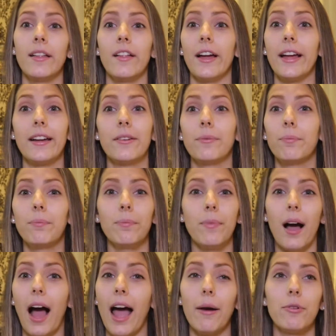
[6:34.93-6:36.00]
Like,
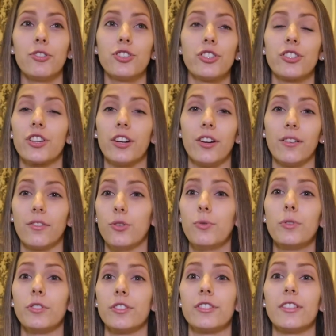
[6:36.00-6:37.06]
I was just gonna
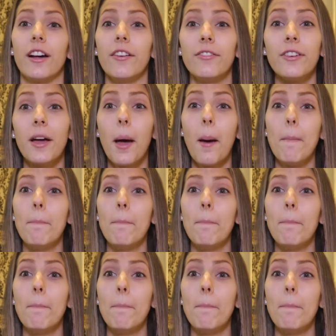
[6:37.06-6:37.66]
Google stuff.